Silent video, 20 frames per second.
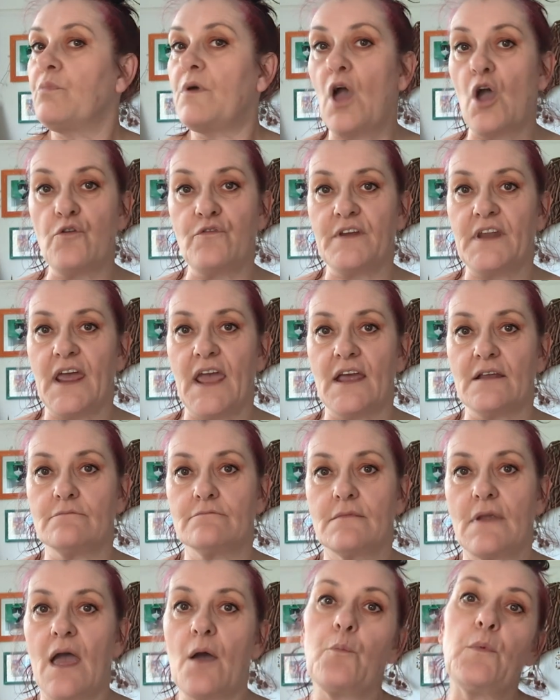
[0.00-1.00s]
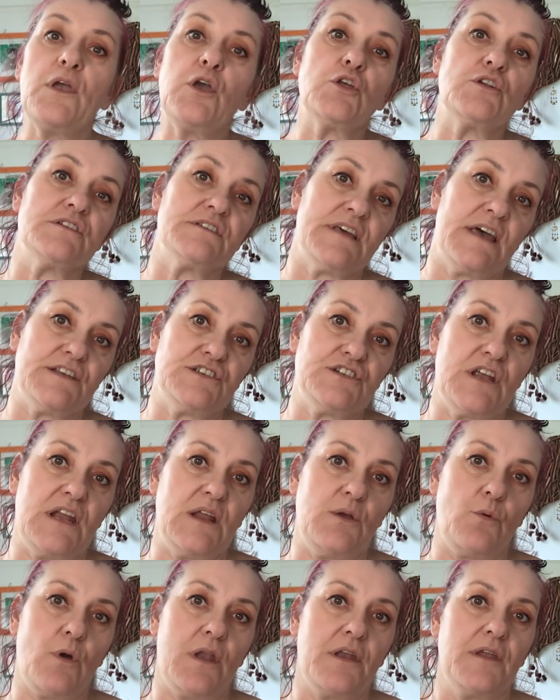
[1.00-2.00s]
COVID hit and we couldn't touch
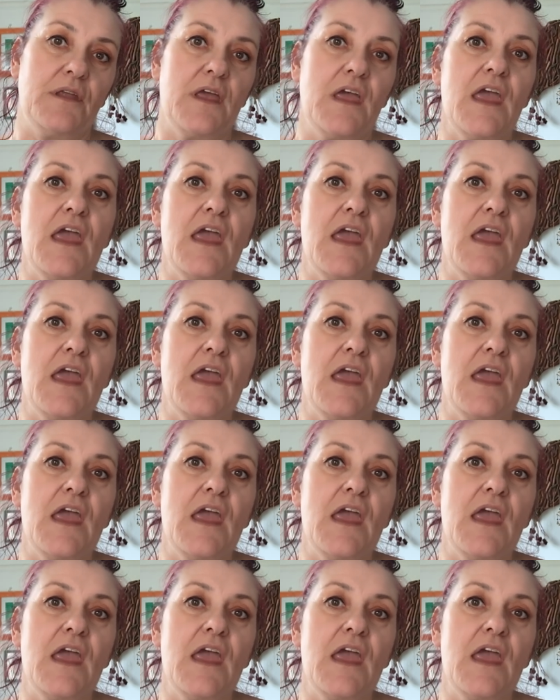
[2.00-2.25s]
anyone.